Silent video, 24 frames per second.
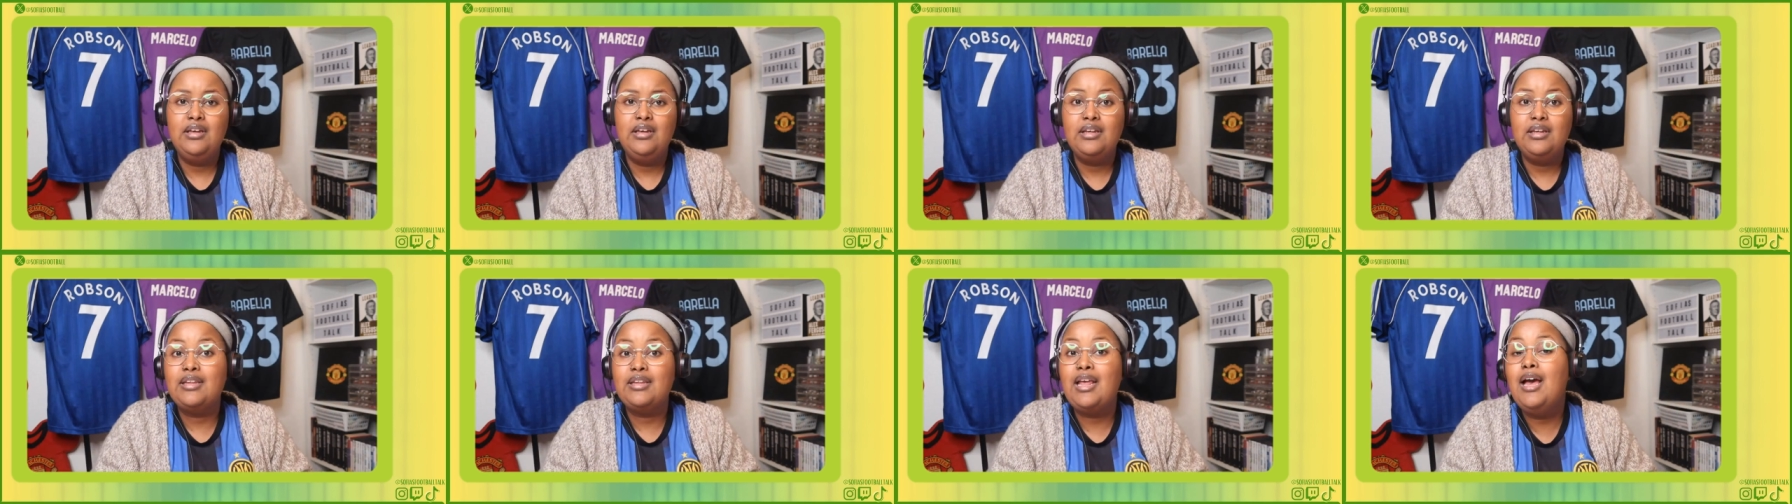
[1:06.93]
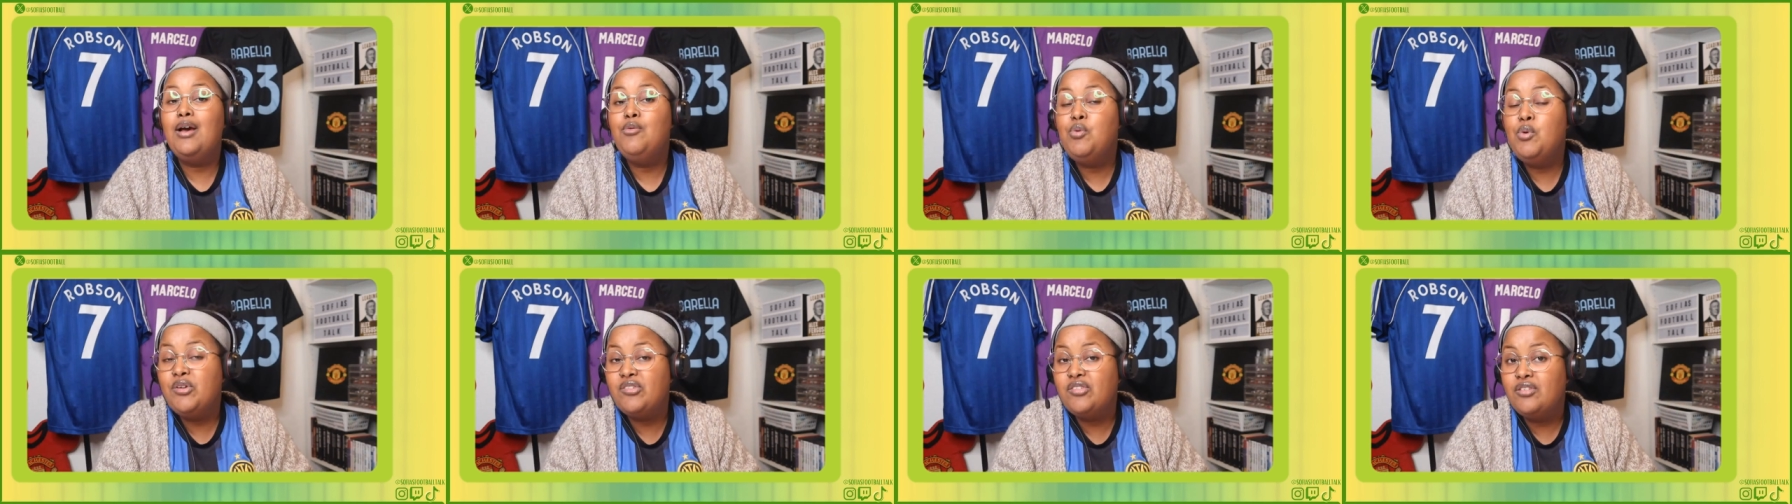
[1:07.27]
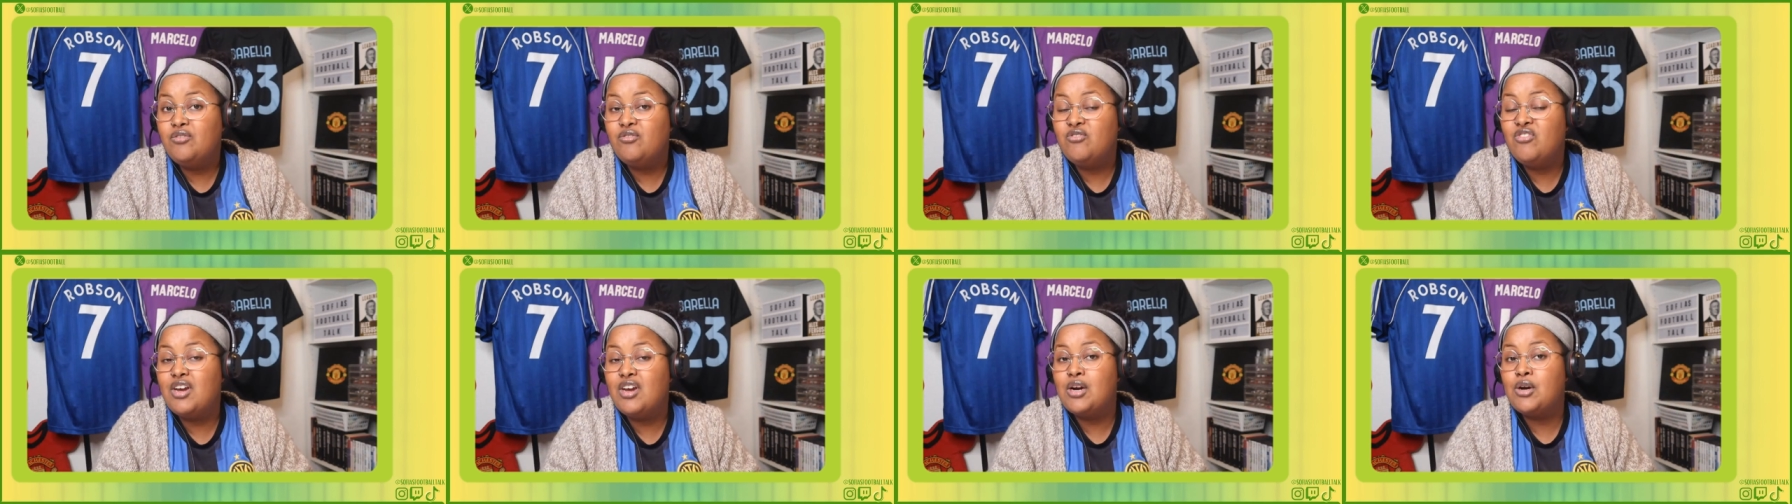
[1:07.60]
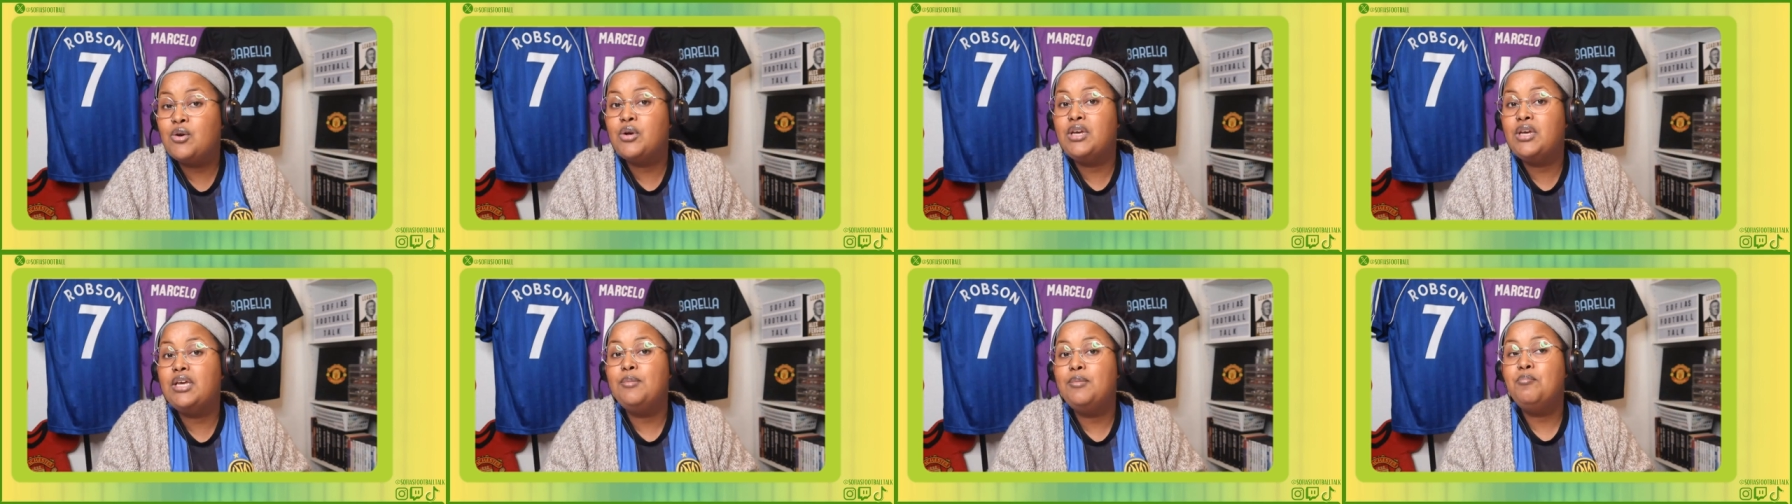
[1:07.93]
that wasn't
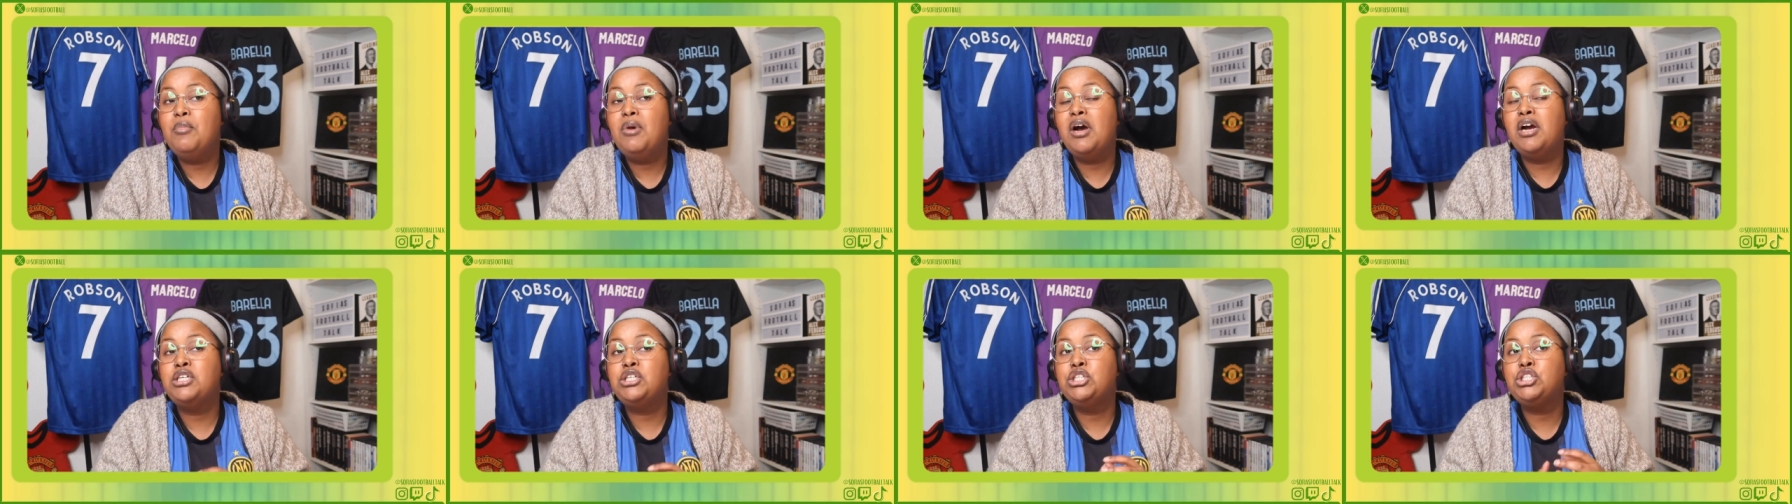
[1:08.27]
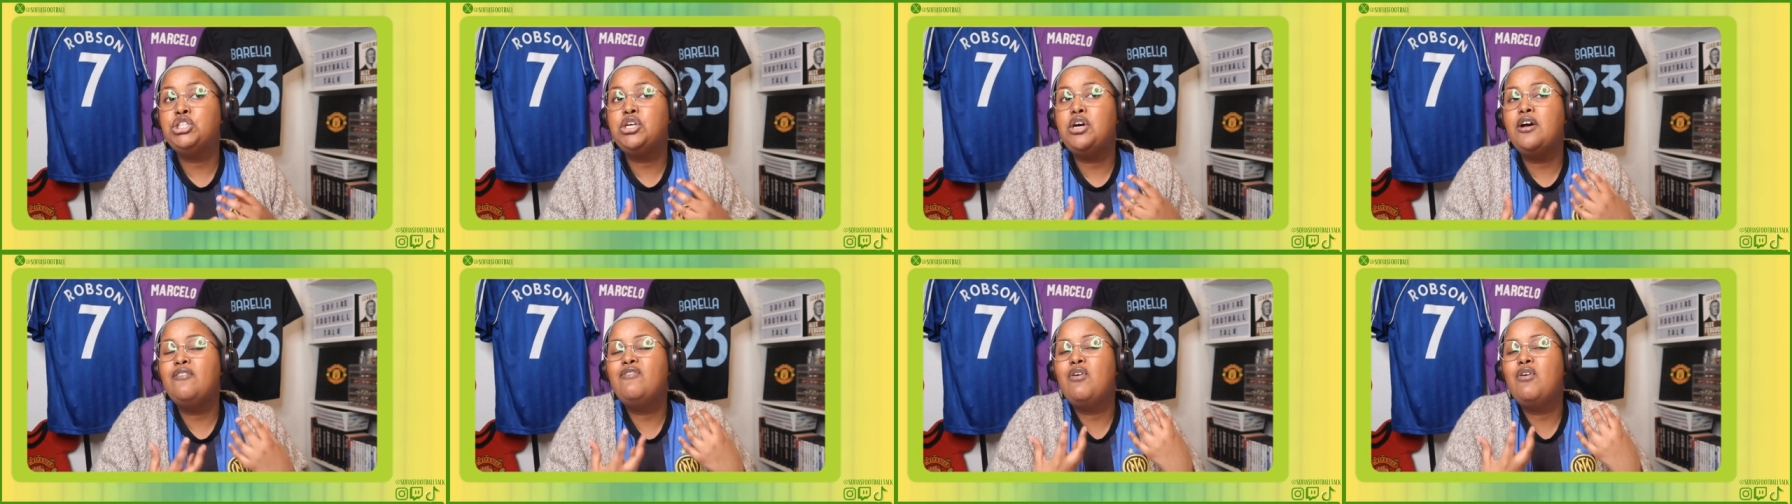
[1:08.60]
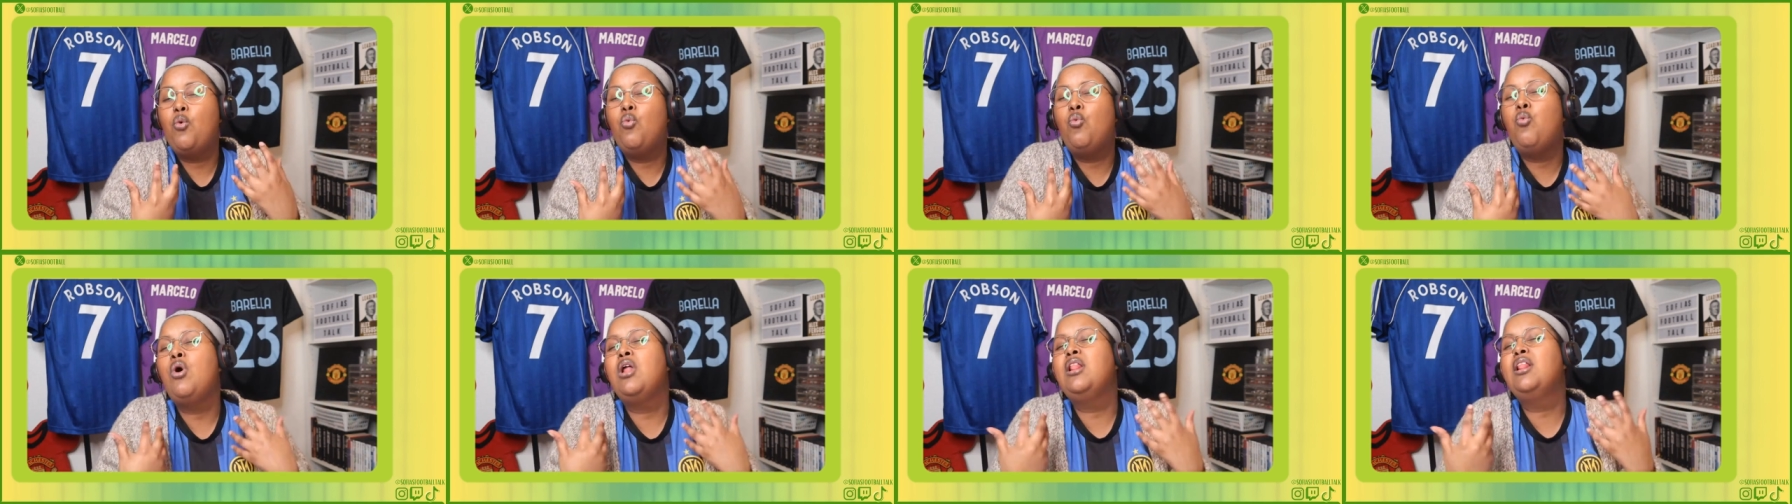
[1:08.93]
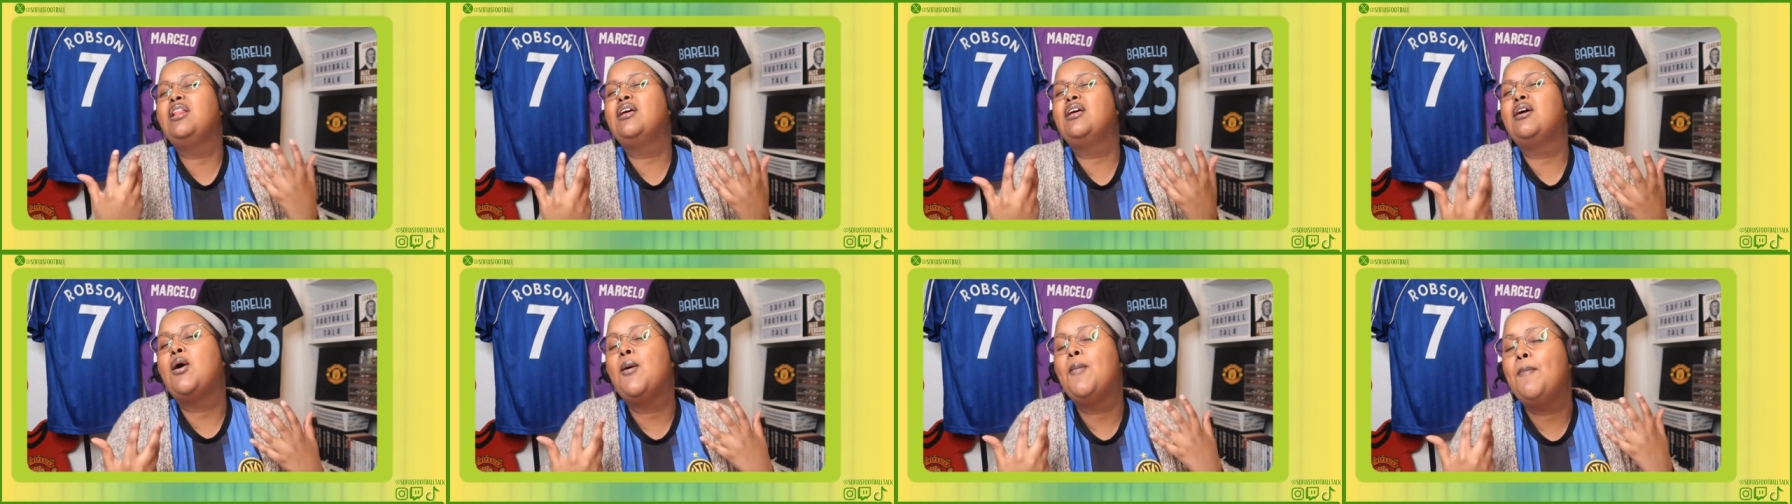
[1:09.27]
very much of a
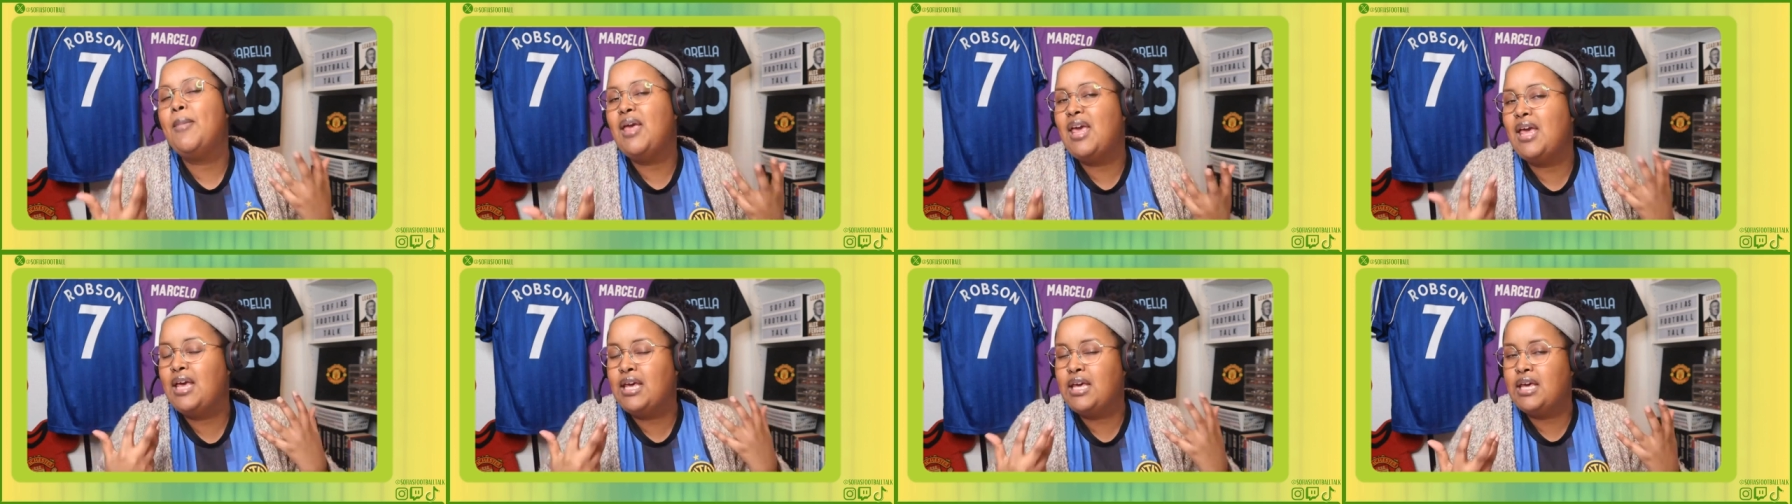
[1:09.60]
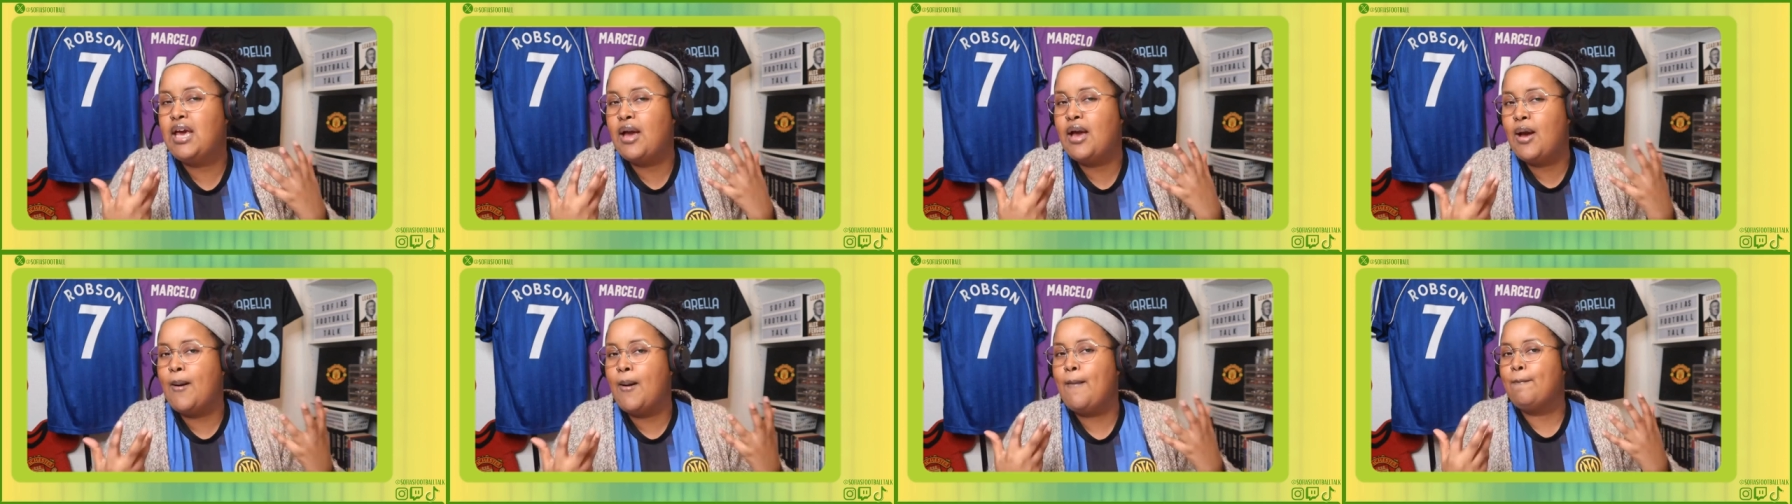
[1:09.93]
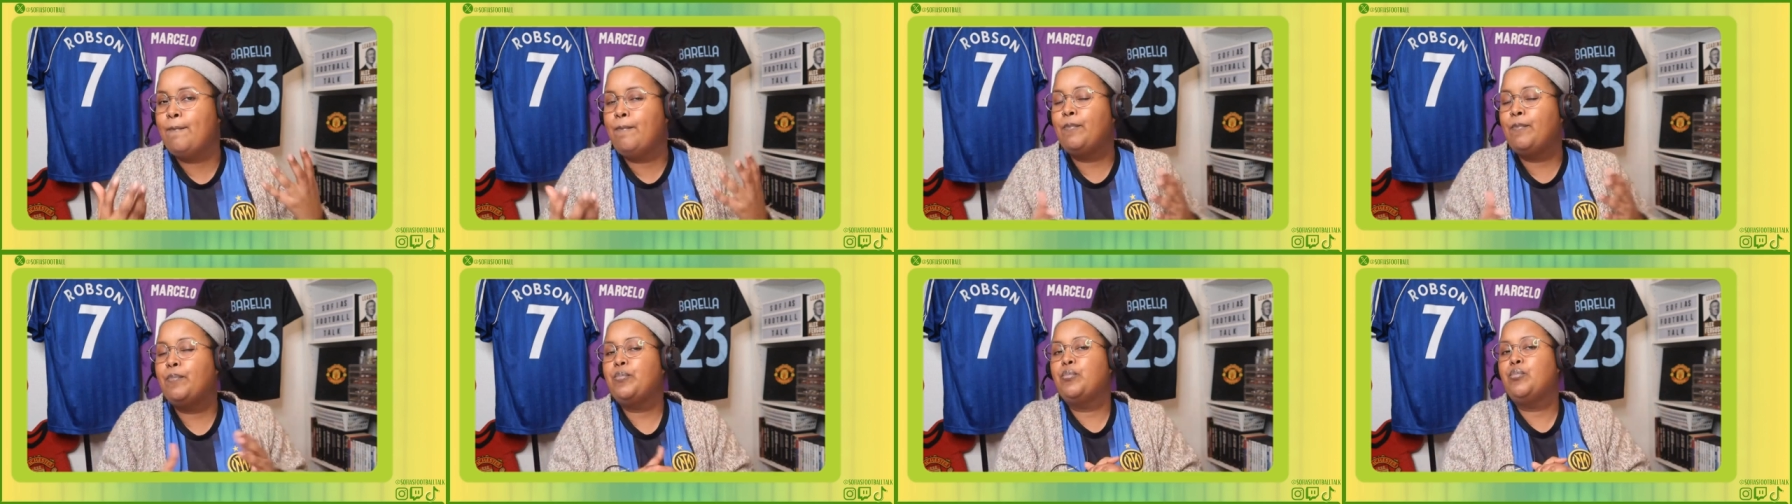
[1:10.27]
welcoming, um,